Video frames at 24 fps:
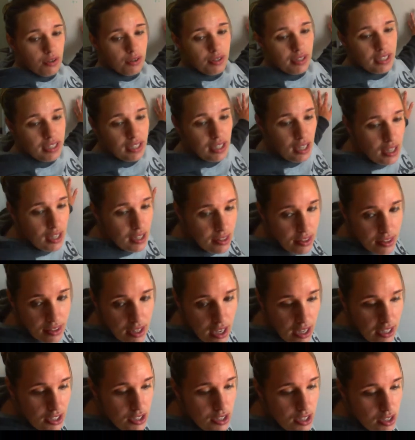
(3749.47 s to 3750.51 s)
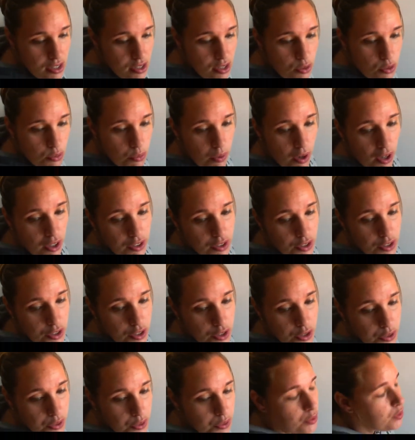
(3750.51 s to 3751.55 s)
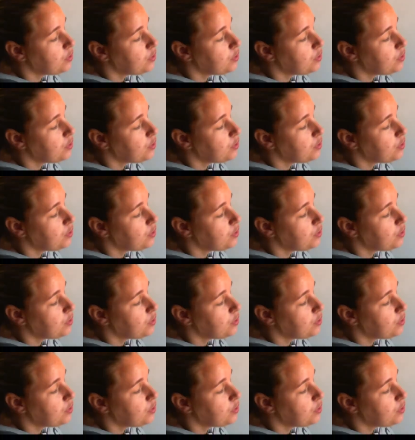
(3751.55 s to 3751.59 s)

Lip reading: here they just want you